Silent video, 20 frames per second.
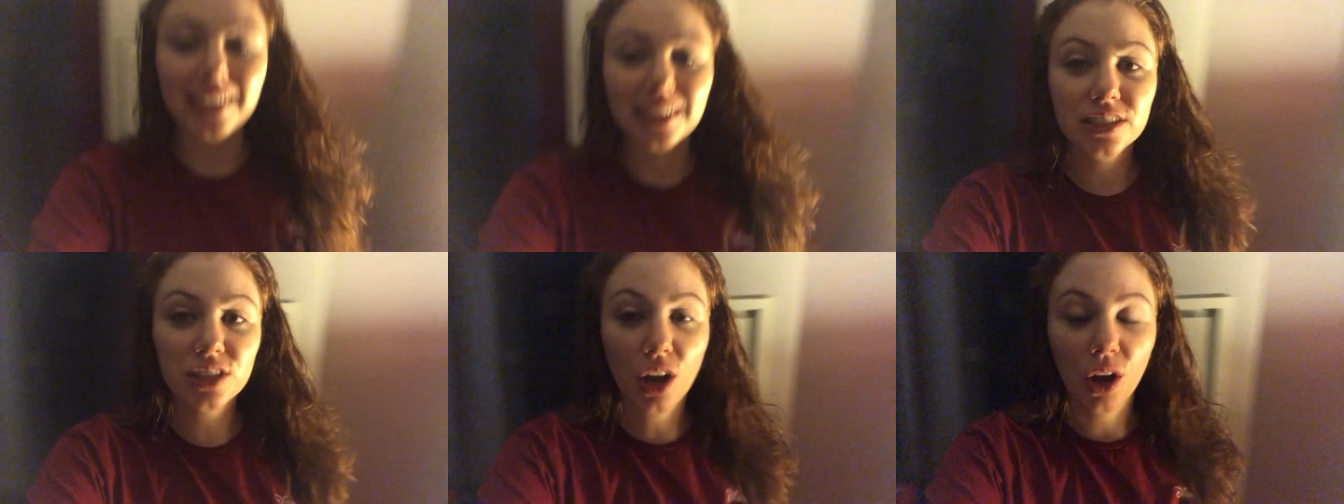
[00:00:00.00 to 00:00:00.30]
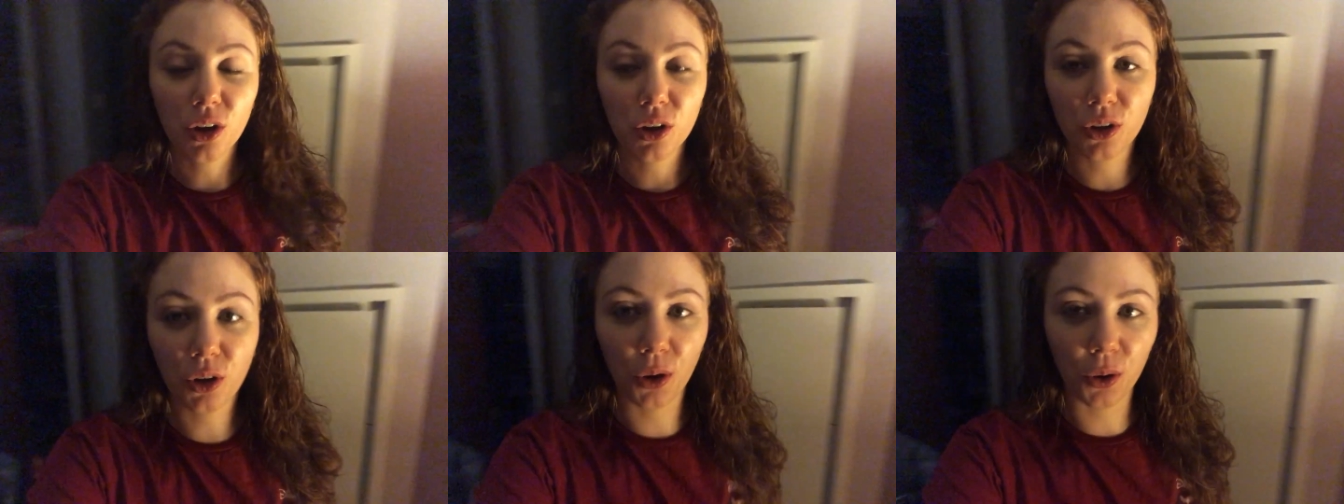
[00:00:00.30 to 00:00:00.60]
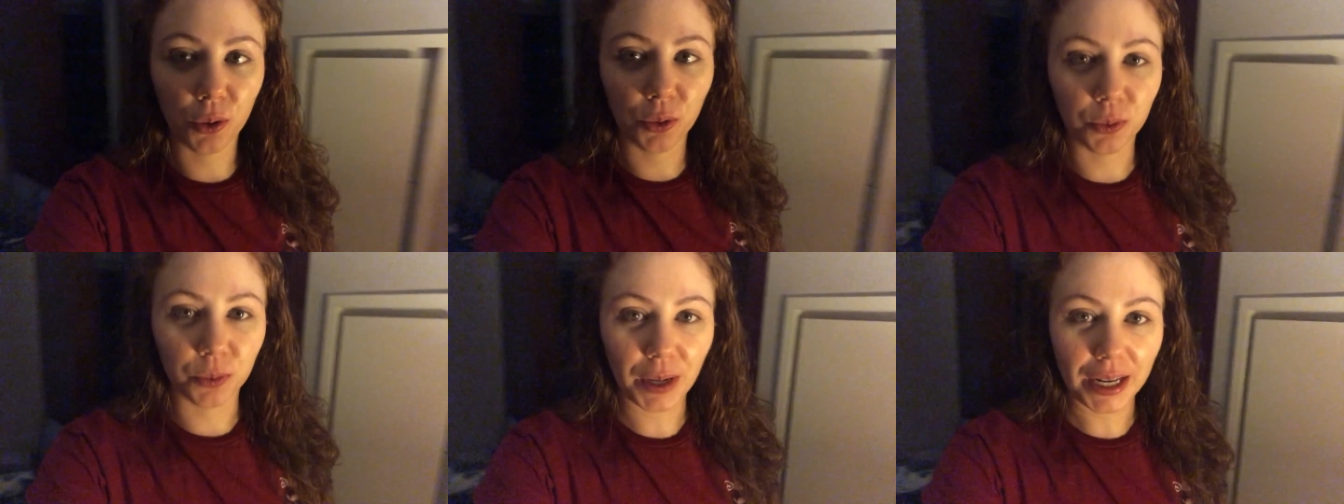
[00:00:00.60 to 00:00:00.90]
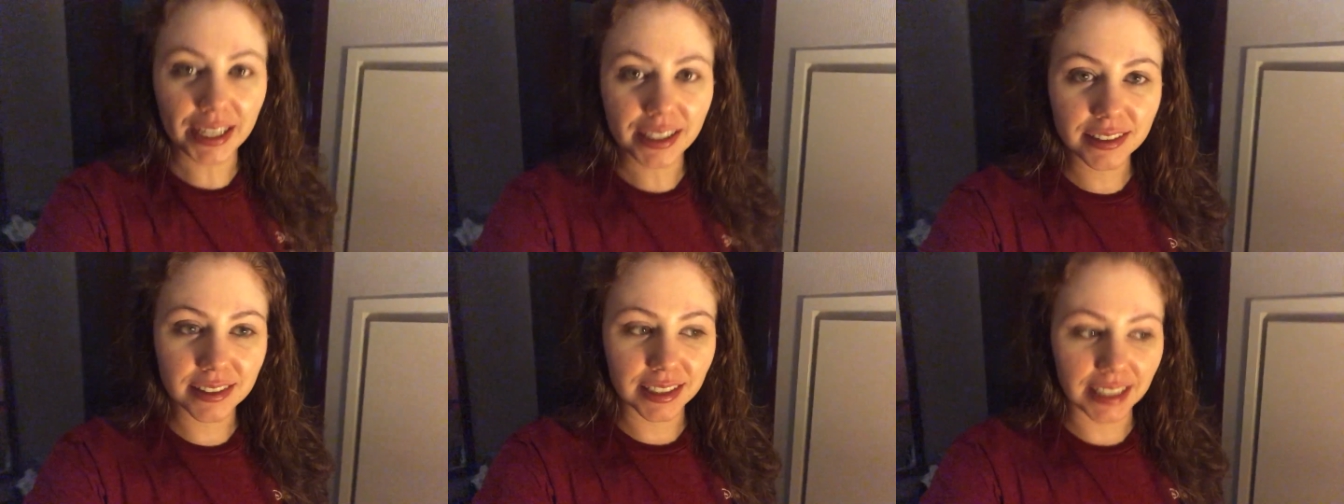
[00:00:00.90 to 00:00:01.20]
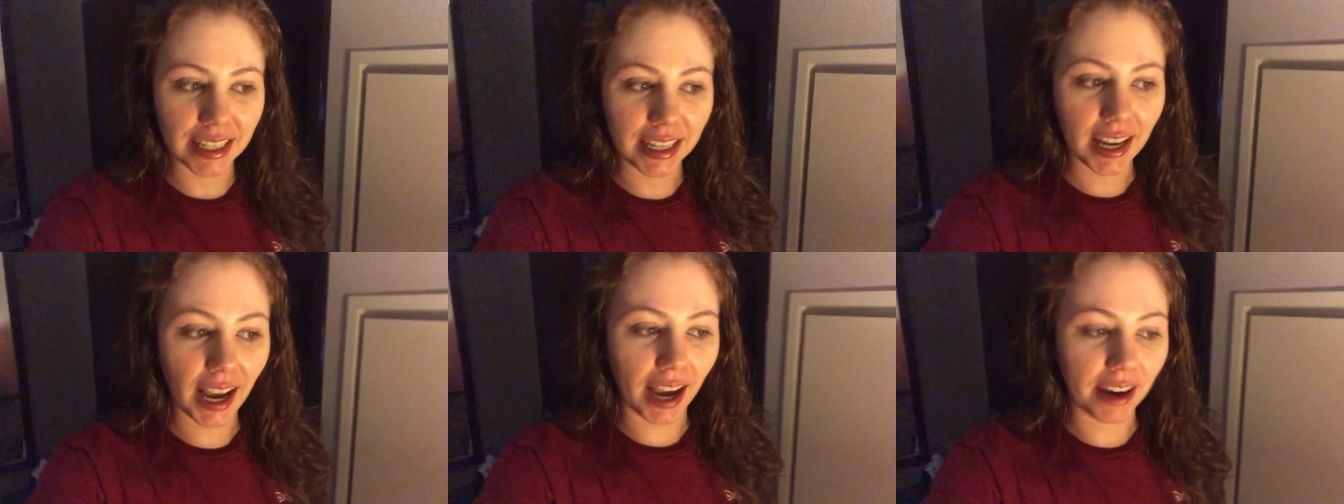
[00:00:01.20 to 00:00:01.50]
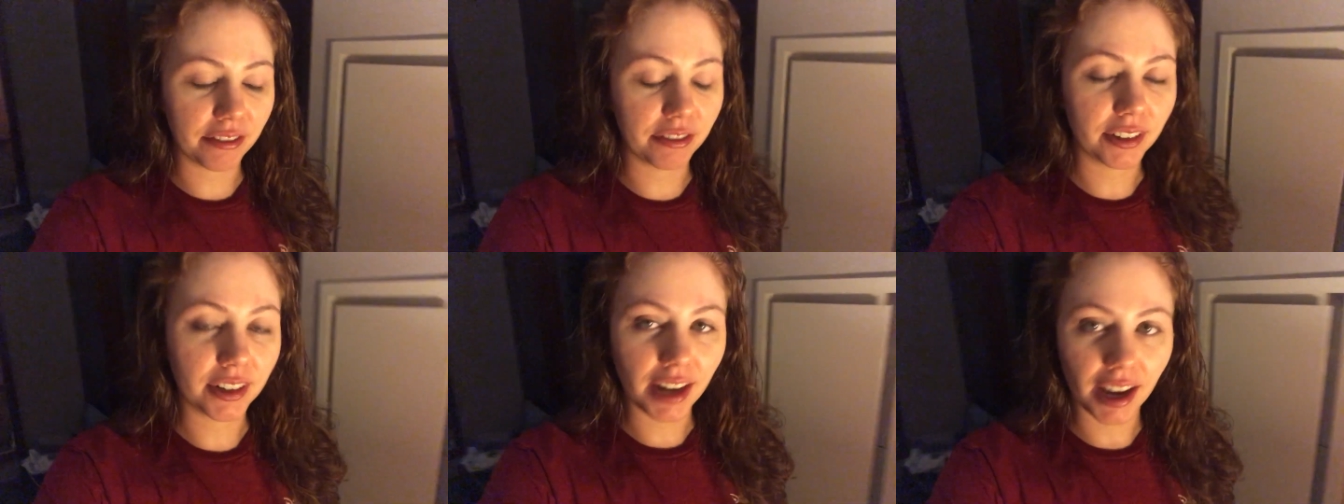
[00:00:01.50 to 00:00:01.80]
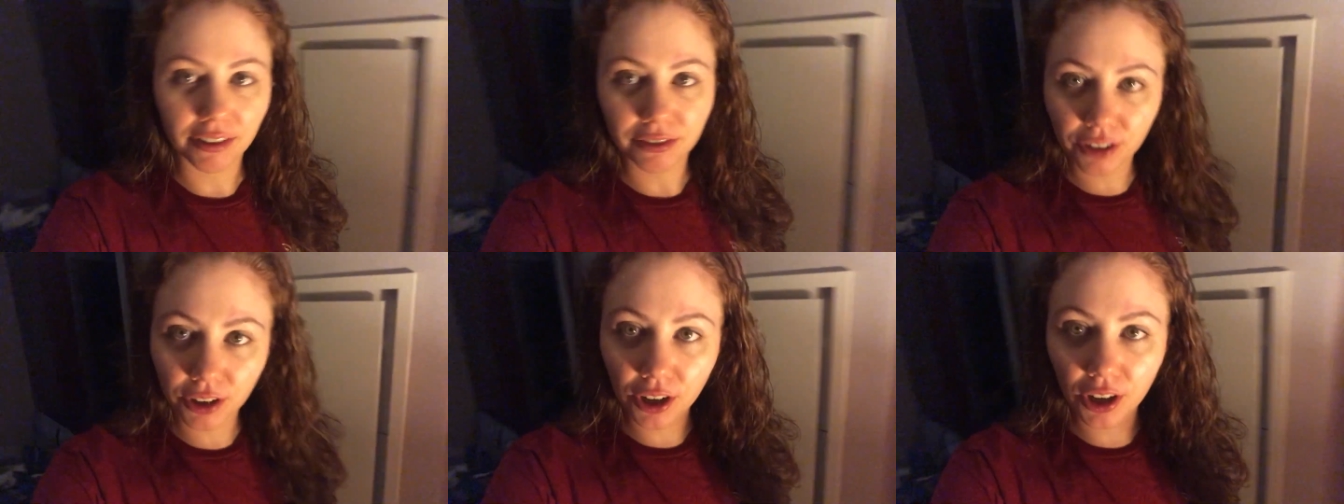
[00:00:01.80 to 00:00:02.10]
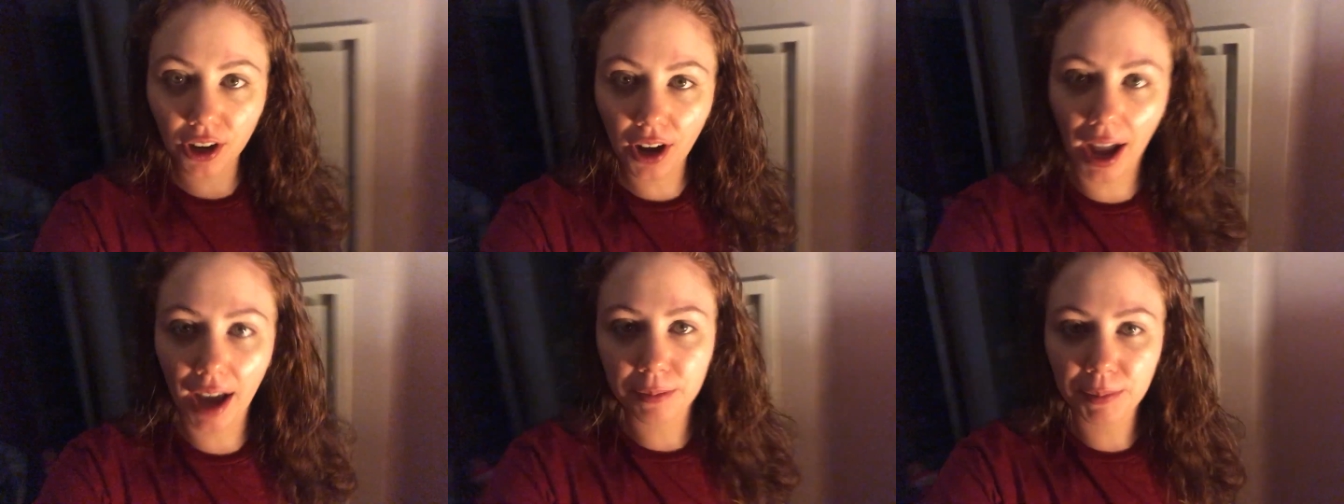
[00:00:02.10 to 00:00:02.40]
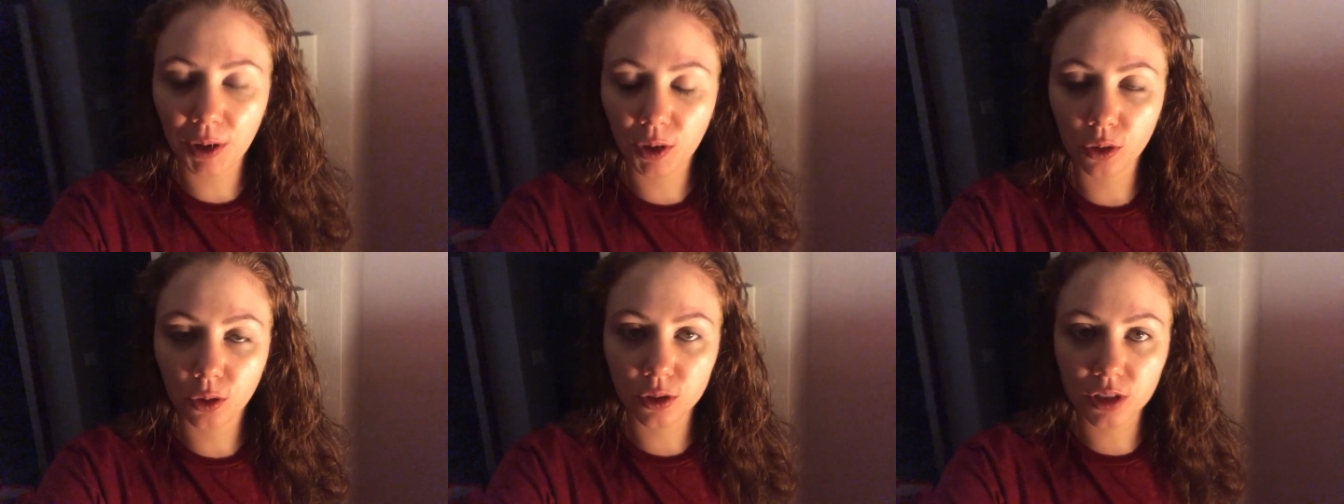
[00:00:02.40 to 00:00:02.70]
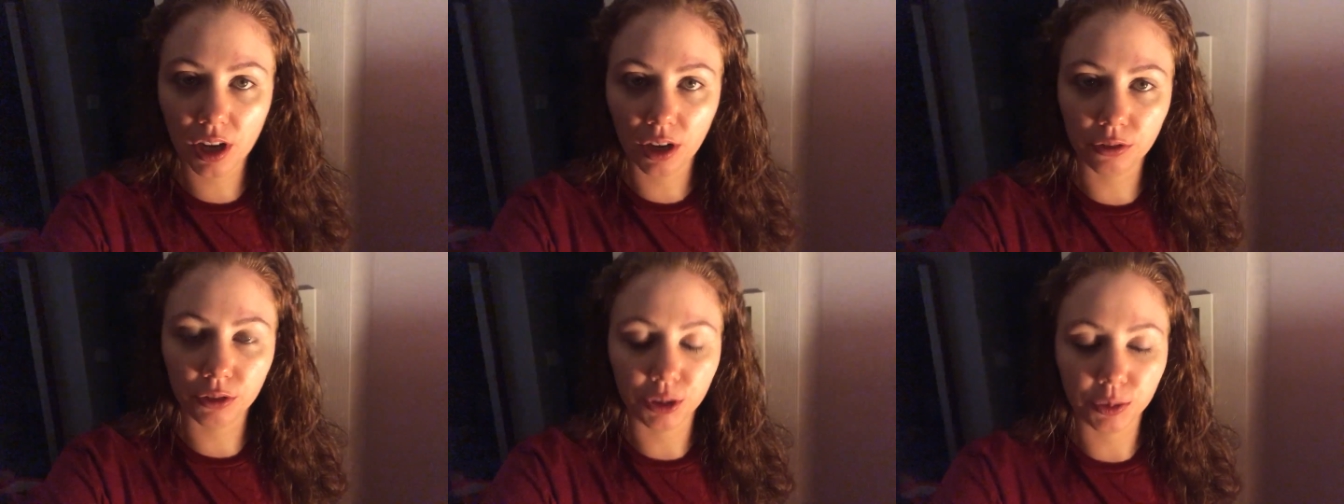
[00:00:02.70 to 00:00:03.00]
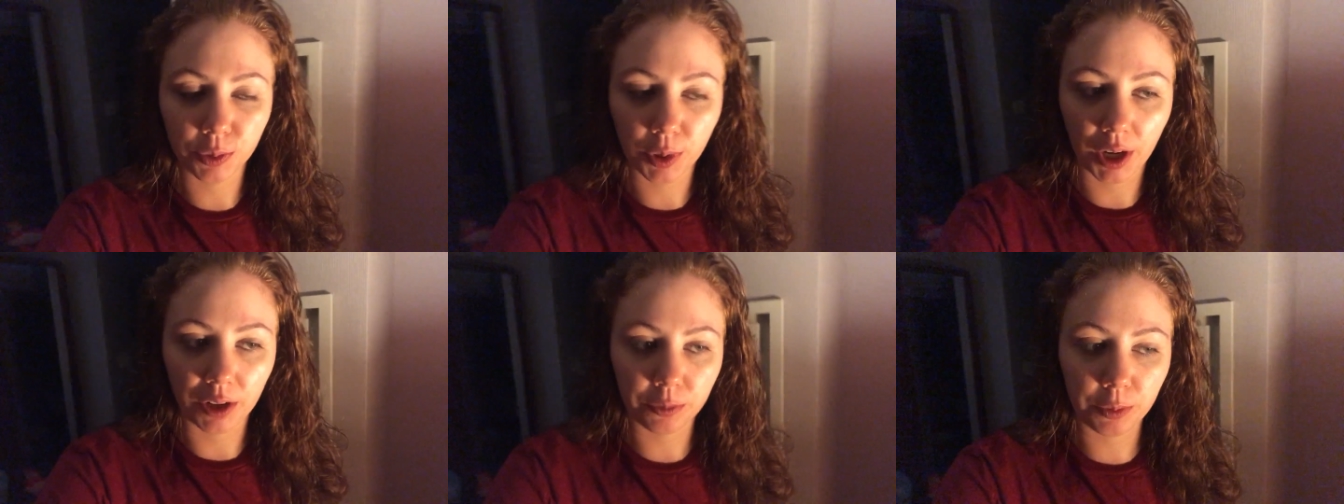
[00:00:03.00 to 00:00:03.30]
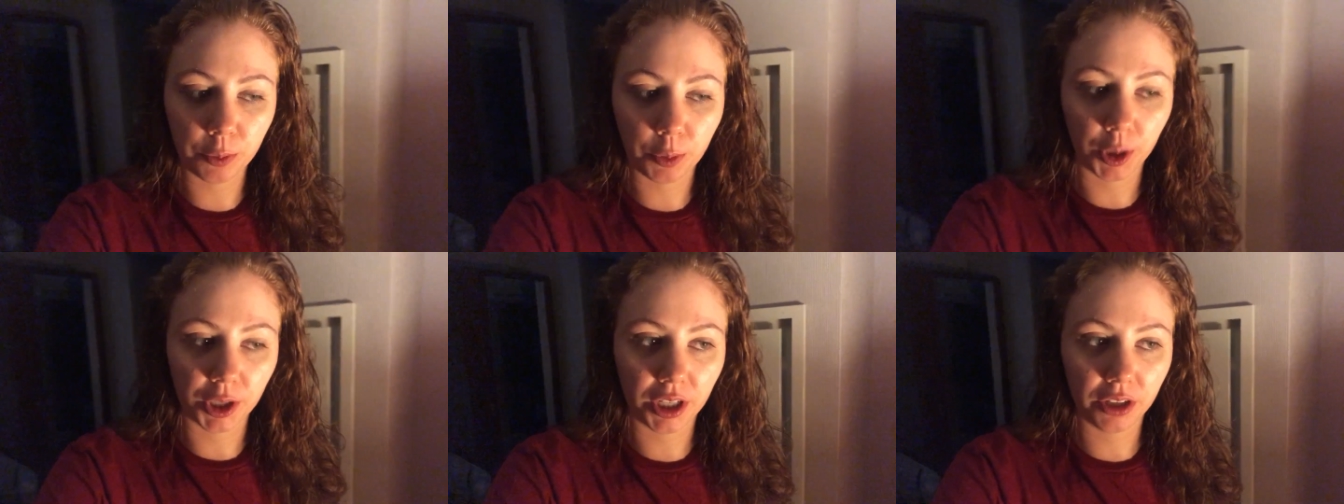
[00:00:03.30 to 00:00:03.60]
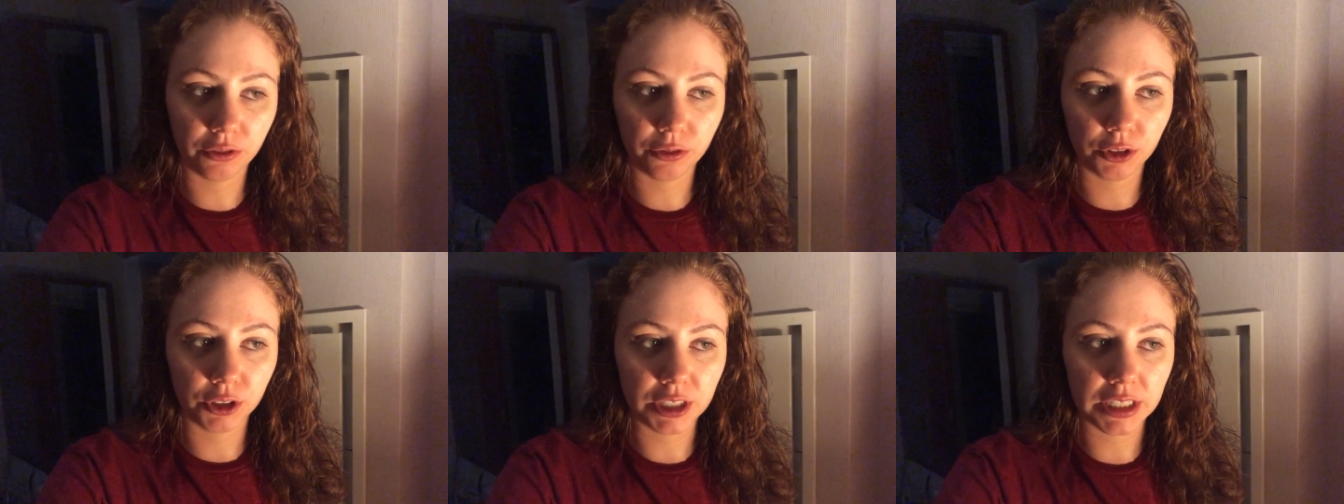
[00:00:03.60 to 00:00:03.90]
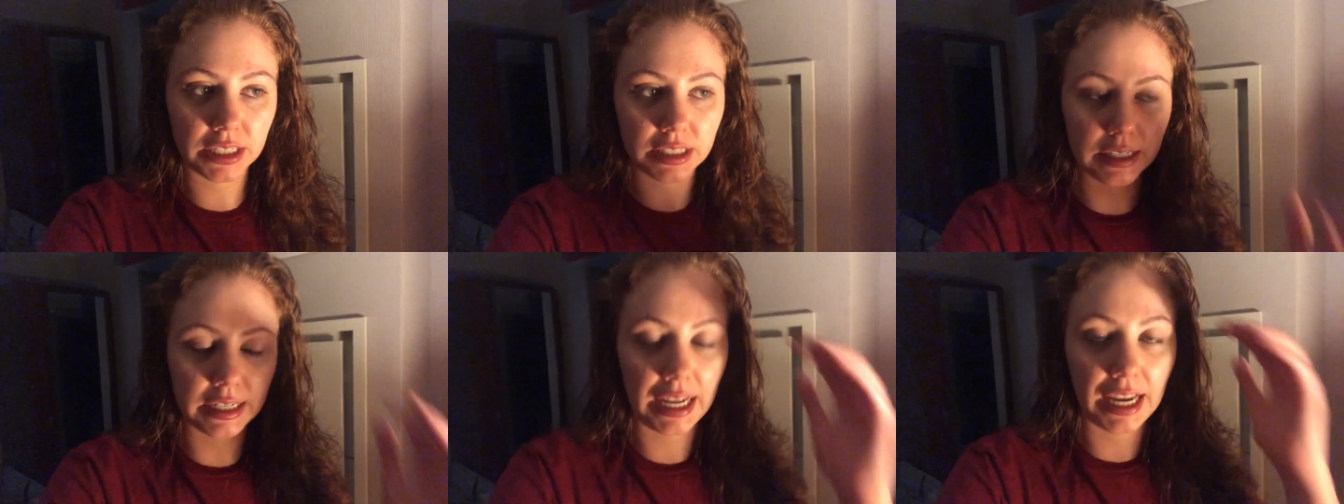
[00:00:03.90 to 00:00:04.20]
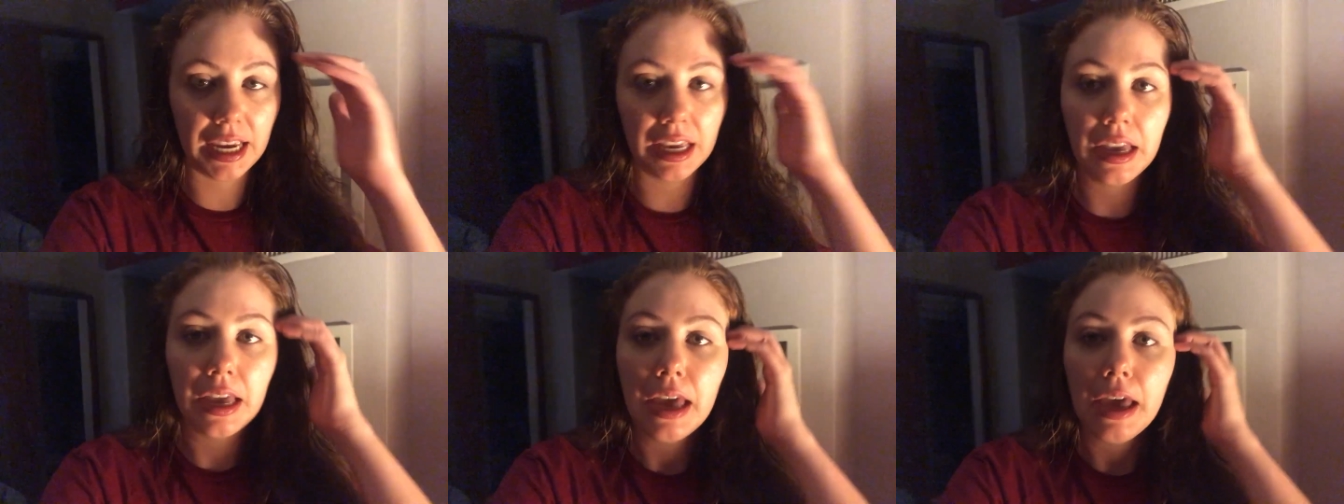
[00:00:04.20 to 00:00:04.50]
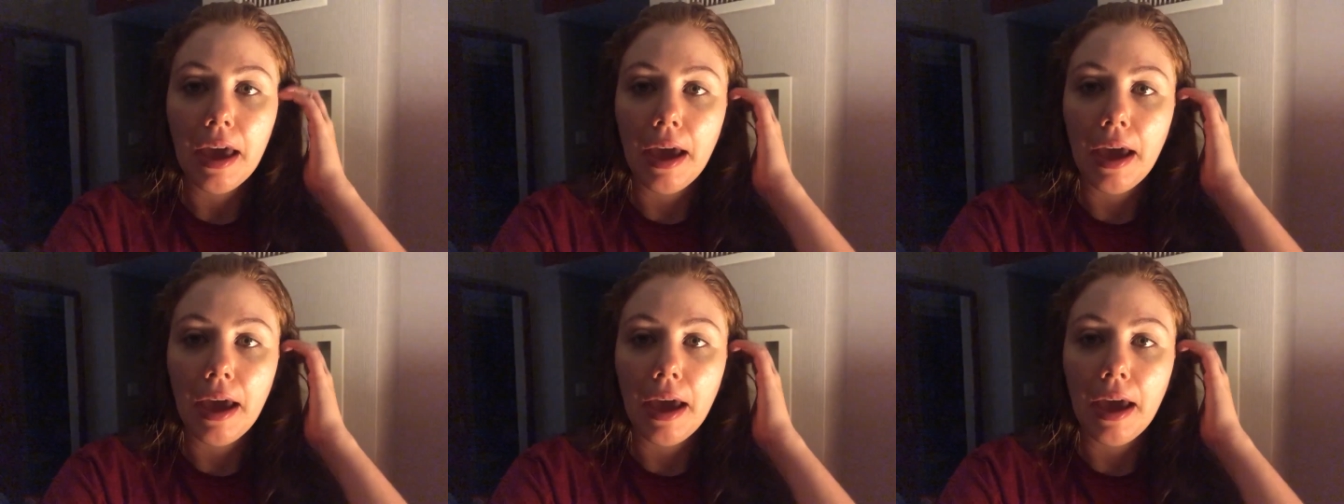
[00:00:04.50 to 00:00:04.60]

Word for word: is crazy. I've never had my own hotel room when I've been working for Disney.